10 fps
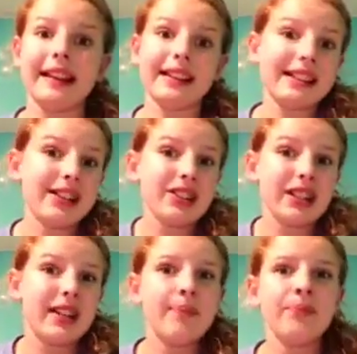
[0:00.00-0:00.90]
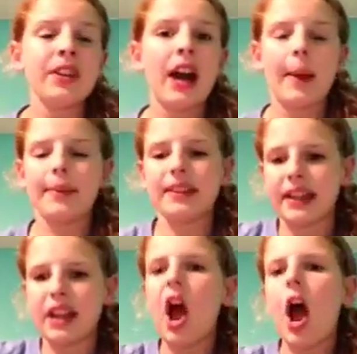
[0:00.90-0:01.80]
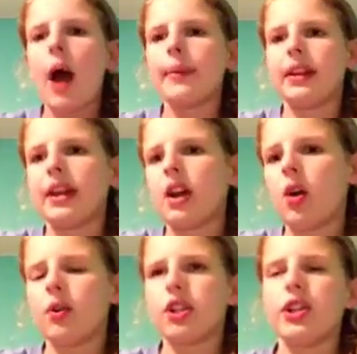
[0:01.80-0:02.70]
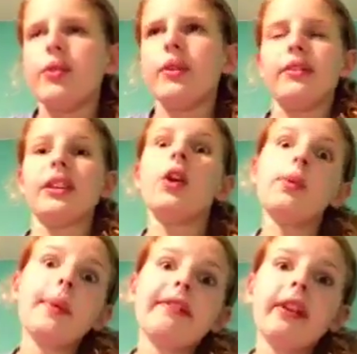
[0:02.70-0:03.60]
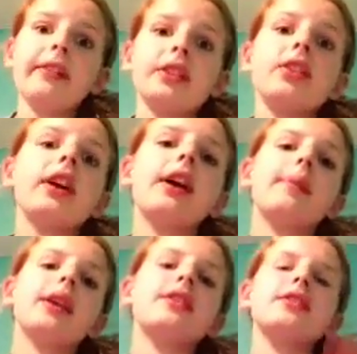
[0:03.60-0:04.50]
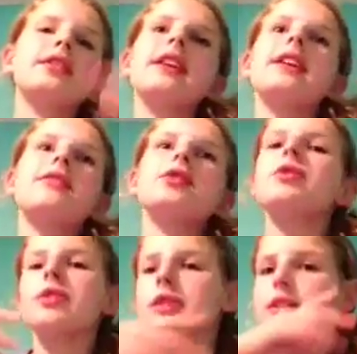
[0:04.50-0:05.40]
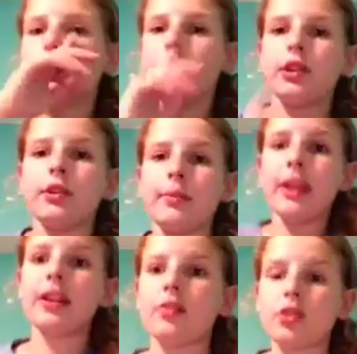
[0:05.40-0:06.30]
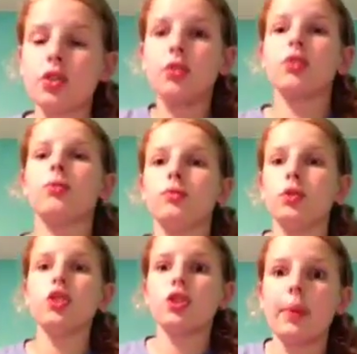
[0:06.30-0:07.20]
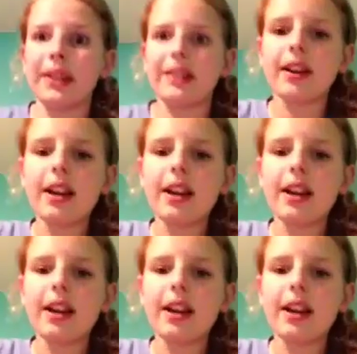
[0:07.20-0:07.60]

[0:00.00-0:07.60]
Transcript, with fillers: Like seriously, I've been like, I've been like, what should I do? And I was like, oh, me a favor, it's okay because it's the end of June. It's it's the beginning of June, so just do it.